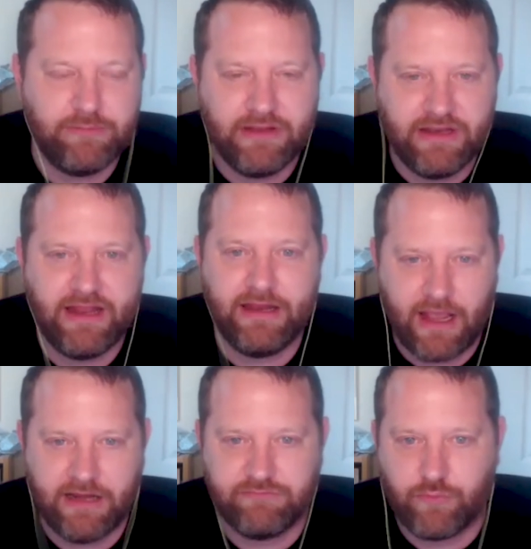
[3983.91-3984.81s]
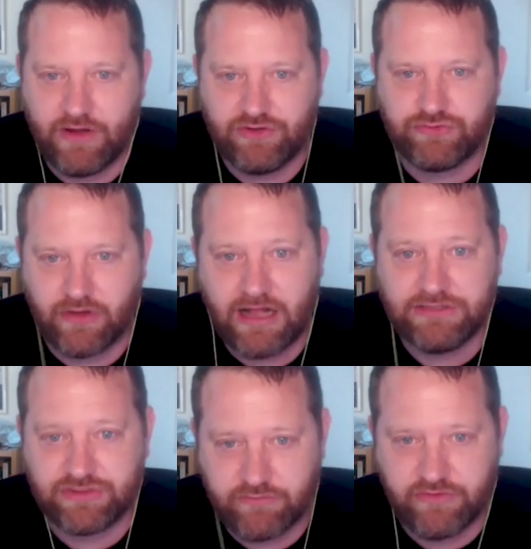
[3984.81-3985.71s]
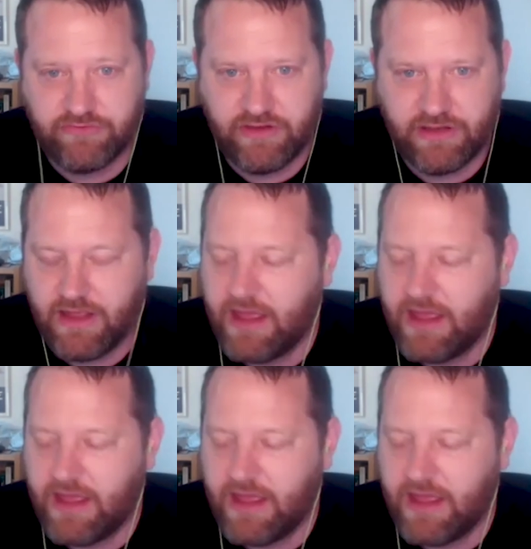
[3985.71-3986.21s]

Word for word: be in any kind of a racial controversy